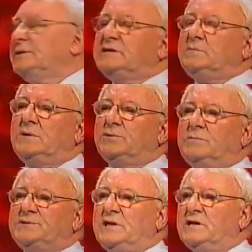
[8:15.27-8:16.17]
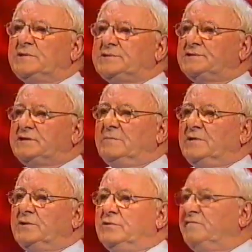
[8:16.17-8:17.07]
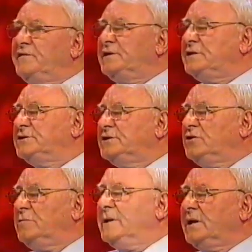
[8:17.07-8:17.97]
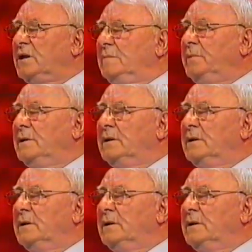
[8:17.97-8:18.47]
And I said, Well, don't be silly, Mr. Chairman. You're doing a fantastic job at the club.